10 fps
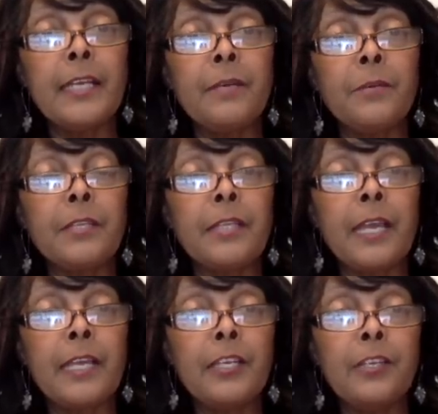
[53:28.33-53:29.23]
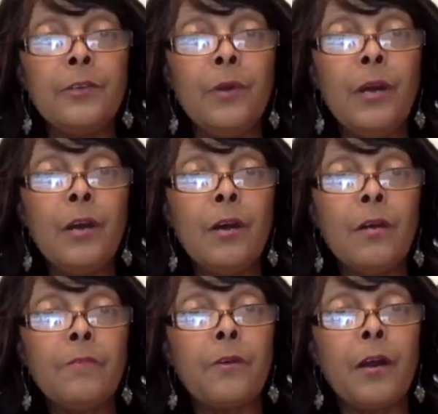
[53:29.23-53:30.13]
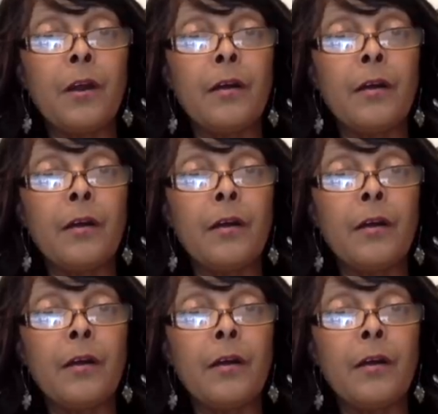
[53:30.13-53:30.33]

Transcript: I want to thank you for